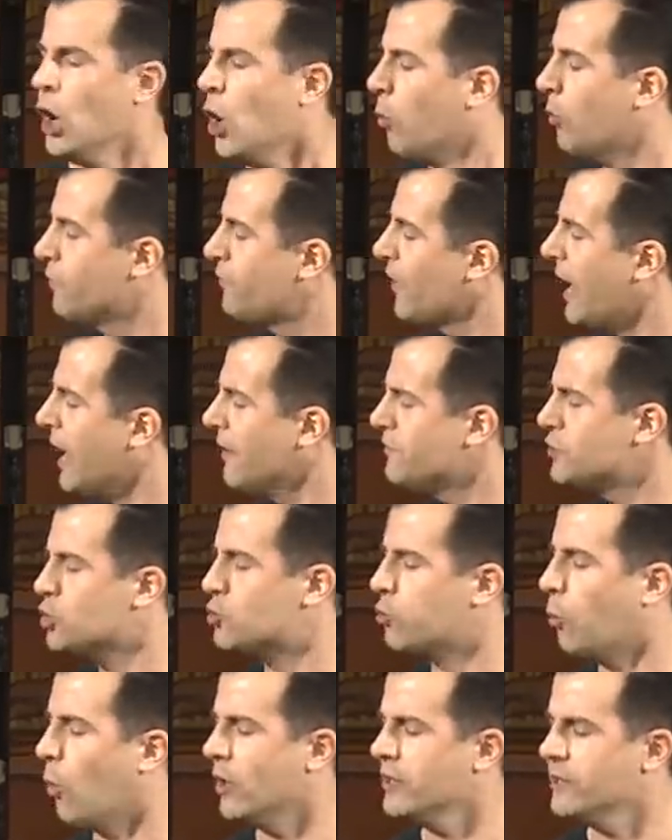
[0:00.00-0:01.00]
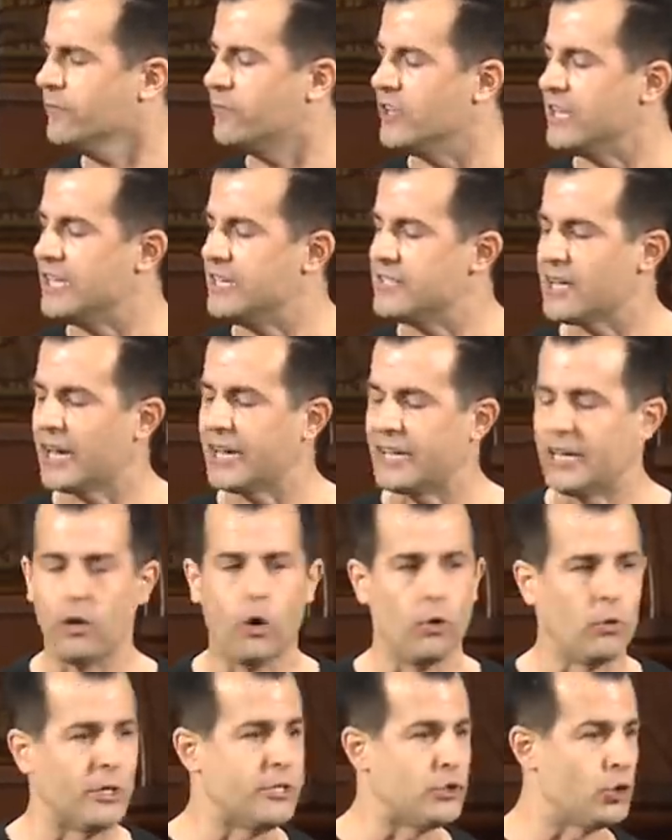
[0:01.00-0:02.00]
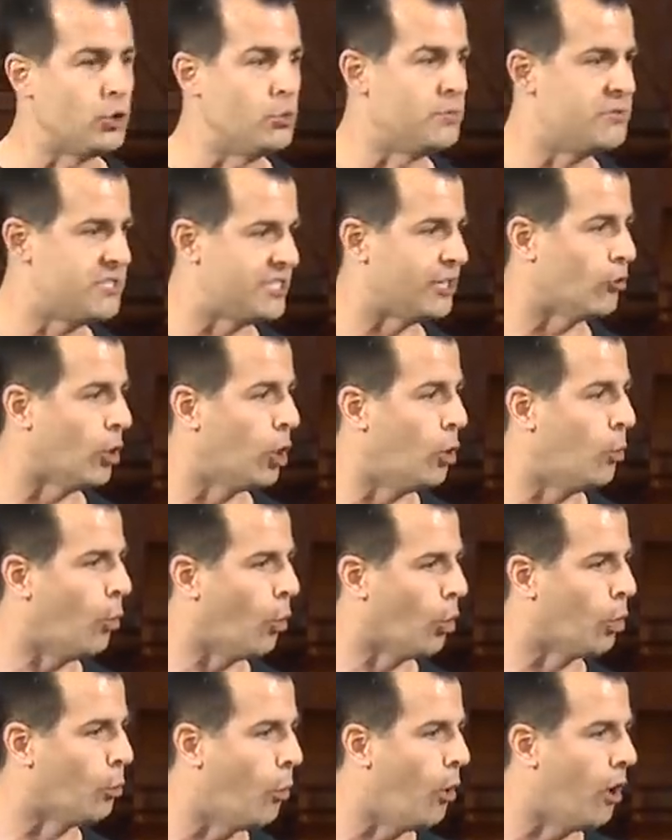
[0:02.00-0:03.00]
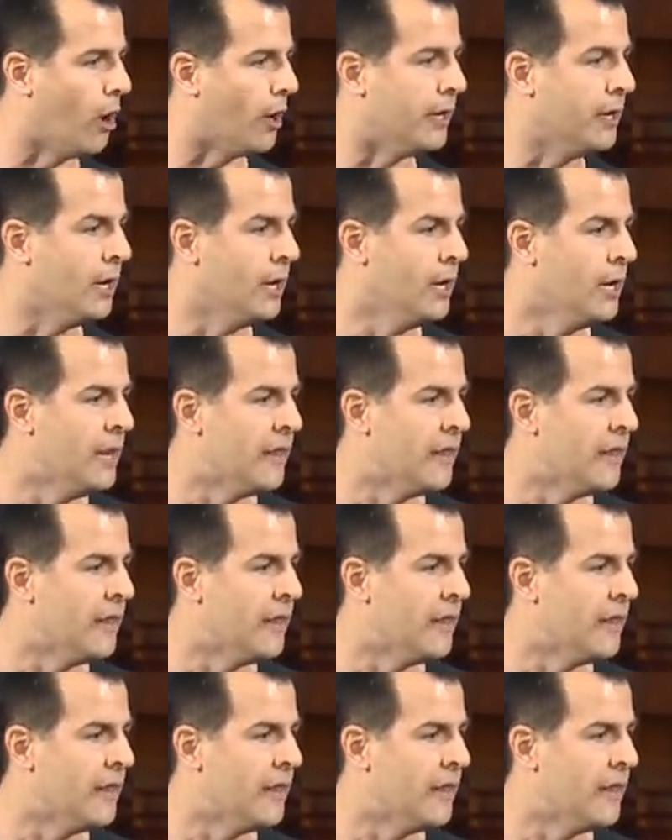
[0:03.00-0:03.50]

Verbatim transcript: Well, if I have just one of these, I can only do 0 or 1.